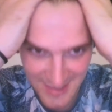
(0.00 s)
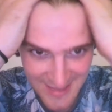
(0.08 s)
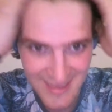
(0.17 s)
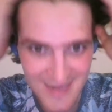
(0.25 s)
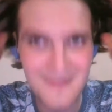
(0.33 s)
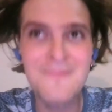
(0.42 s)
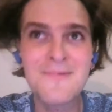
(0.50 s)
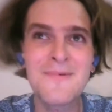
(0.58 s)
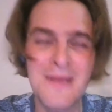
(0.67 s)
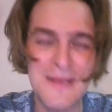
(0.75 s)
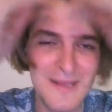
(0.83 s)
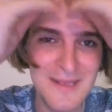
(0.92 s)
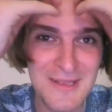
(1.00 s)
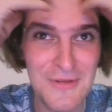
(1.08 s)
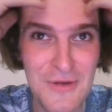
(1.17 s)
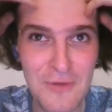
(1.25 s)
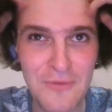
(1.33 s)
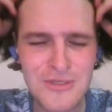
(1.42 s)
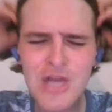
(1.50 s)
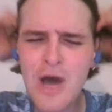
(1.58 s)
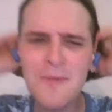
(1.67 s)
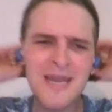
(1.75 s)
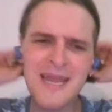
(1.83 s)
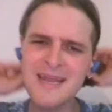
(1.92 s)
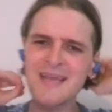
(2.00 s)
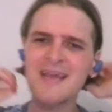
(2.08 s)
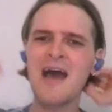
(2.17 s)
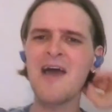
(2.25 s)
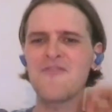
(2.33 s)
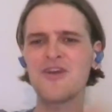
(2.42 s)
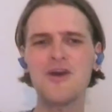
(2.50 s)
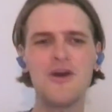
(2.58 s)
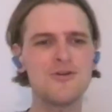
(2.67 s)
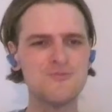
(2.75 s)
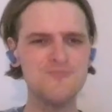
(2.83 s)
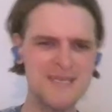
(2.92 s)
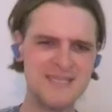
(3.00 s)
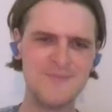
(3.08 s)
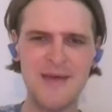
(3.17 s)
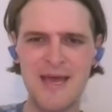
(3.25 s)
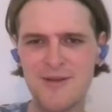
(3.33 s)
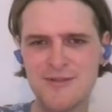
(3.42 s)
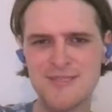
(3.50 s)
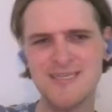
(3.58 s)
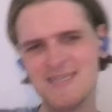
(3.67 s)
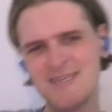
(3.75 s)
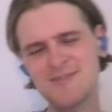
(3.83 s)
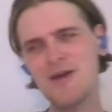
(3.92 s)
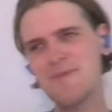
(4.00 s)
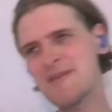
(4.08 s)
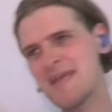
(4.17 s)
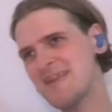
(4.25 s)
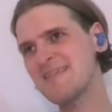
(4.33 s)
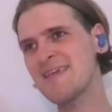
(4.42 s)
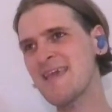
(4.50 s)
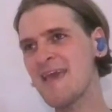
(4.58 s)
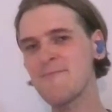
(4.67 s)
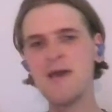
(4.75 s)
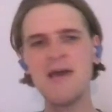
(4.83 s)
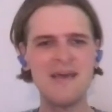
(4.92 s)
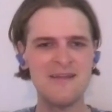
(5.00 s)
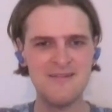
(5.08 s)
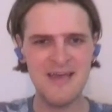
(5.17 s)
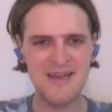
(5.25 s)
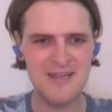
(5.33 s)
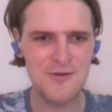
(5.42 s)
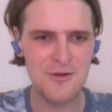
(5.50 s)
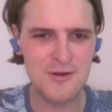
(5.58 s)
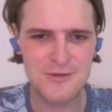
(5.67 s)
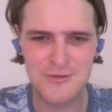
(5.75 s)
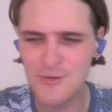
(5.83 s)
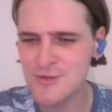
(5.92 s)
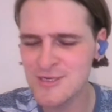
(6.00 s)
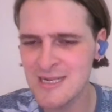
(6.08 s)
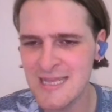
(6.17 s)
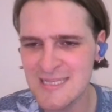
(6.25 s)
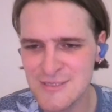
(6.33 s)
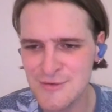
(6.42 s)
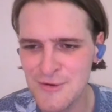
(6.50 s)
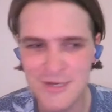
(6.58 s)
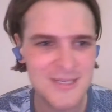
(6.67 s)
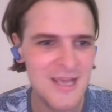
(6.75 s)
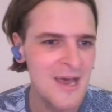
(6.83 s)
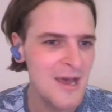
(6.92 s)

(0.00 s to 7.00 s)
They then dominating Ivory Coast, miss a penalty, dominating the game. Nene Dorgala scores.